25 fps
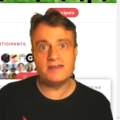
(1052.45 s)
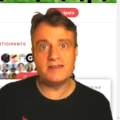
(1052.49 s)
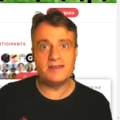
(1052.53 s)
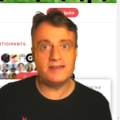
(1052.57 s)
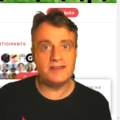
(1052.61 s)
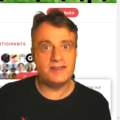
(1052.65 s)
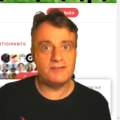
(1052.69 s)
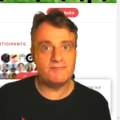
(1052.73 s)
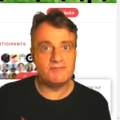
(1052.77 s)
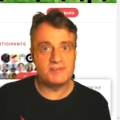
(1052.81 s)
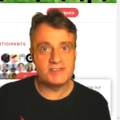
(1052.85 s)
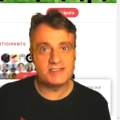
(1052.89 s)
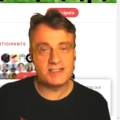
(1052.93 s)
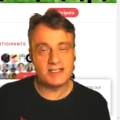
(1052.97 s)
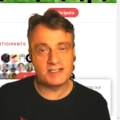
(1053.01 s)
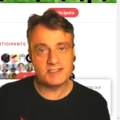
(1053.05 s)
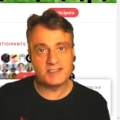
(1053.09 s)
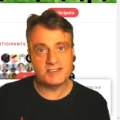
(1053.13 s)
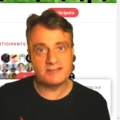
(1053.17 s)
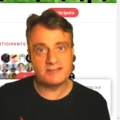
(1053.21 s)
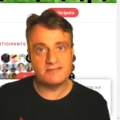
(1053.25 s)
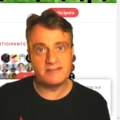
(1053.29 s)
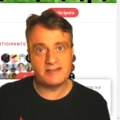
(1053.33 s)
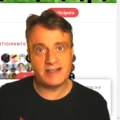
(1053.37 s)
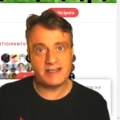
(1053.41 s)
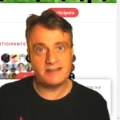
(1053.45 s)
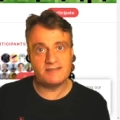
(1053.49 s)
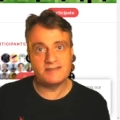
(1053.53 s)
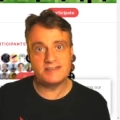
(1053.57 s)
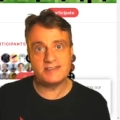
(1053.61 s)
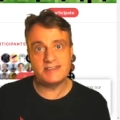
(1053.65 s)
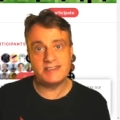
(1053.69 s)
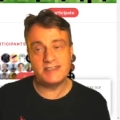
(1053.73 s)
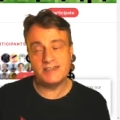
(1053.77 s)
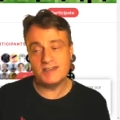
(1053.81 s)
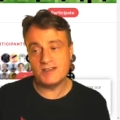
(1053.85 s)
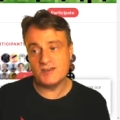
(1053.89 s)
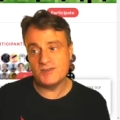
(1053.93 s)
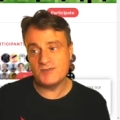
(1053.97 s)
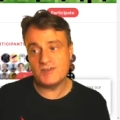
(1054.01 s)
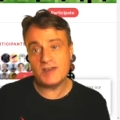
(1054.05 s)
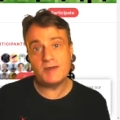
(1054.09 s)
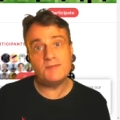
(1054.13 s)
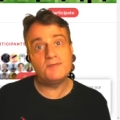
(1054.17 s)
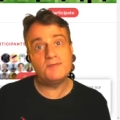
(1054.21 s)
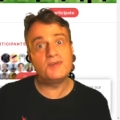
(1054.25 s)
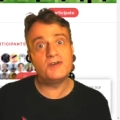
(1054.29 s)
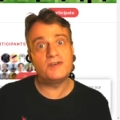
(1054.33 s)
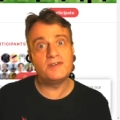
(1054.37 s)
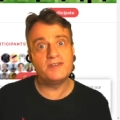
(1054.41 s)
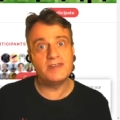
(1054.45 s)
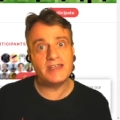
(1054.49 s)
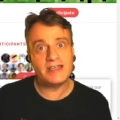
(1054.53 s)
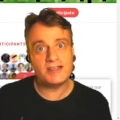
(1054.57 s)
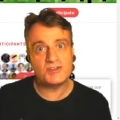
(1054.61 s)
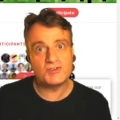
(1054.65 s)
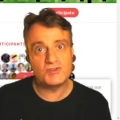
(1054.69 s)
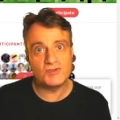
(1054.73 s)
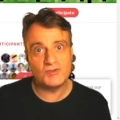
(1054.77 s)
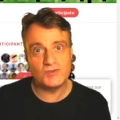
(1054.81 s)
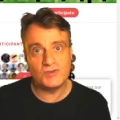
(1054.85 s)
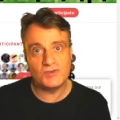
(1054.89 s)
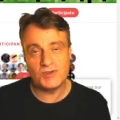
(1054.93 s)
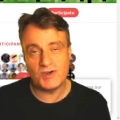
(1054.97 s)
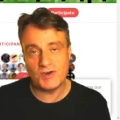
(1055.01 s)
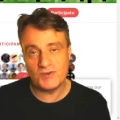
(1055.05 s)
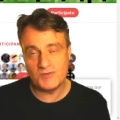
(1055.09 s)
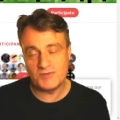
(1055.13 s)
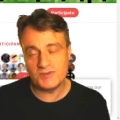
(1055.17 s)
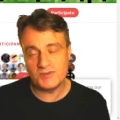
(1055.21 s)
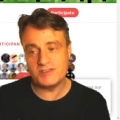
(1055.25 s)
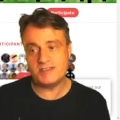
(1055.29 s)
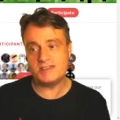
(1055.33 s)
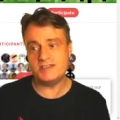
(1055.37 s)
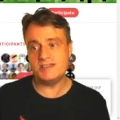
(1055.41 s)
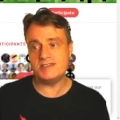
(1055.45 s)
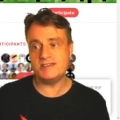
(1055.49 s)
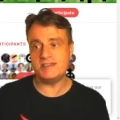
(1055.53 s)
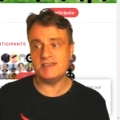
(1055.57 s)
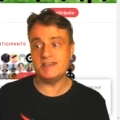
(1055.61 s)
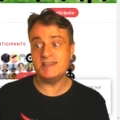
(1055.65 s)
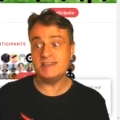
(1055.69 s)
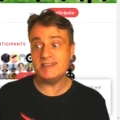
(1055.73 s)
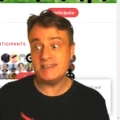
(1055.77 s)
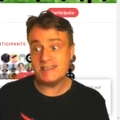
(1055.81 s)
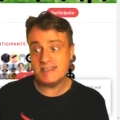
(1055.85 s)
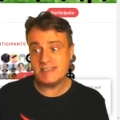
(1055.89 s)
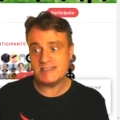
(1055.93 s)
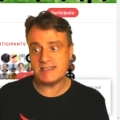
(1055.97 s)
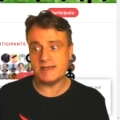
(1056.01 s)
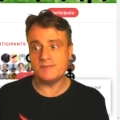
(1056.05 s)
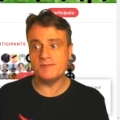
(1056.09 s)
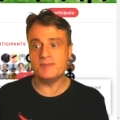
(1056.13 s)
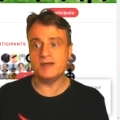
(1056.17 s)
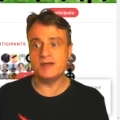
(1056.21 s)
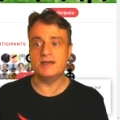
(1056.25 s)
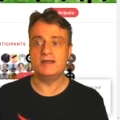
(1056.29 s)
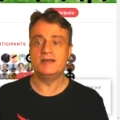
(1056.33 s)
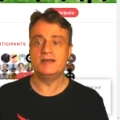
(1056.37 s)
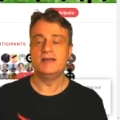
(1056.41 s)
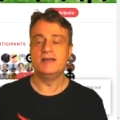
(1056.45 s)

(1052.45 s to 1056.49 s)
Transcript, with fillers: the results are announced in November, and the actual conference is in December.